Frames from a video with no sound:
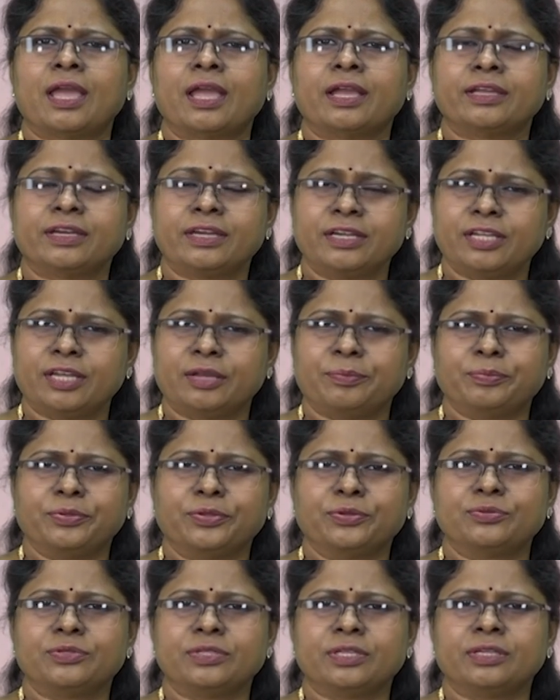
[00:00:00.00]
grid
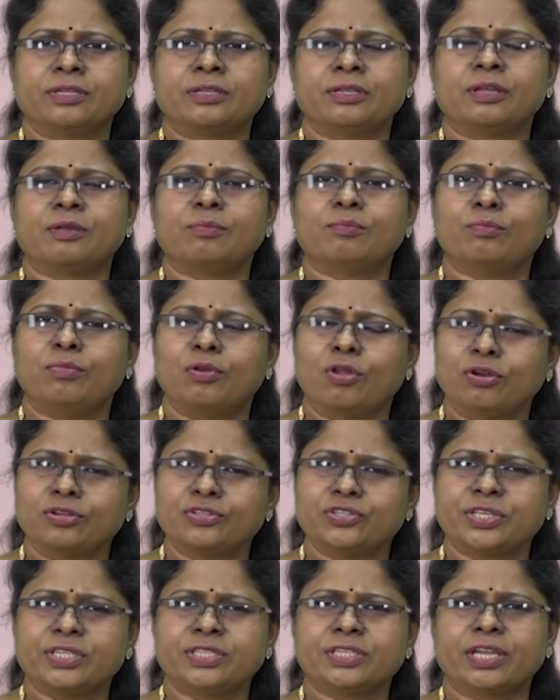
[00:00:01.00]
computing,
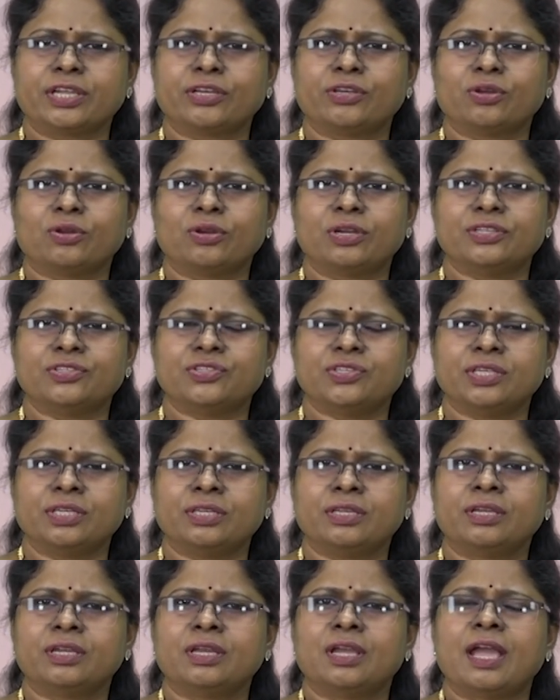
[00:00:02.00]
blockchain technology,
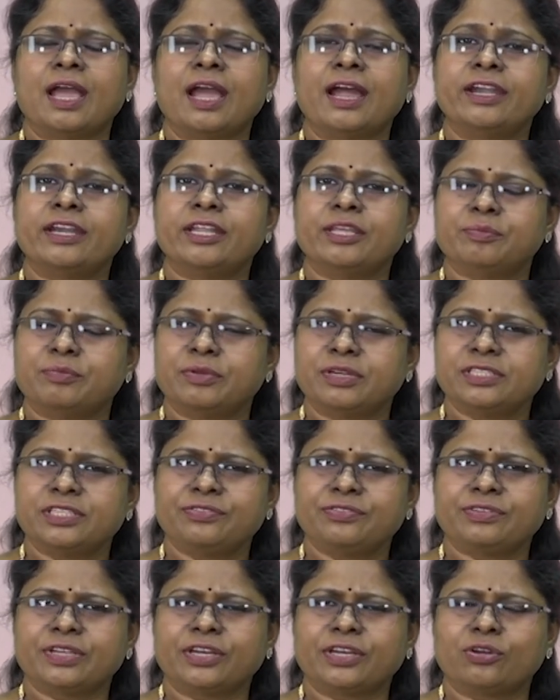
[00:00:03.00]
and
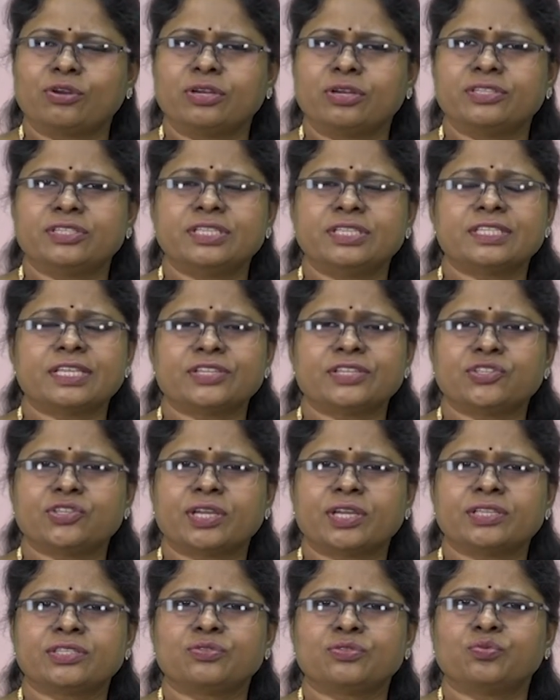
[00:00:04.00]
immersive technology such
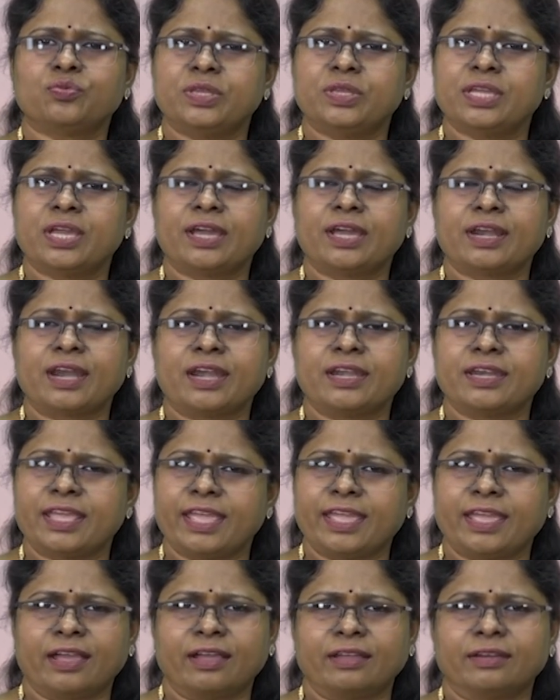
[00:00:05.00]
as VR and
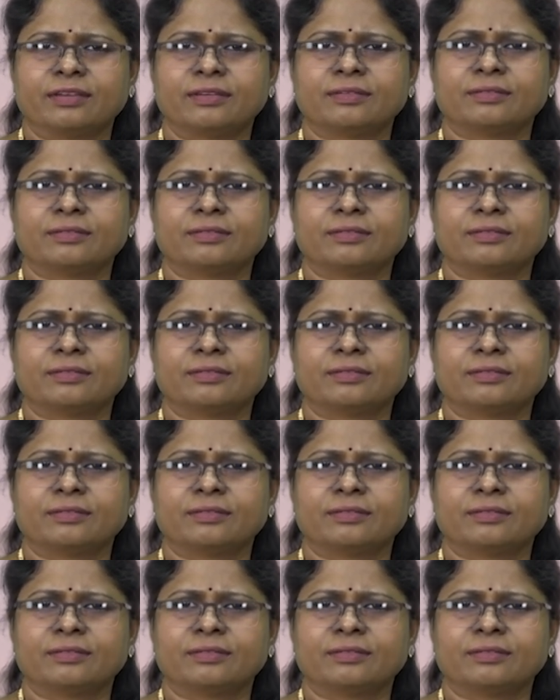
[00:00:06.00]
AR.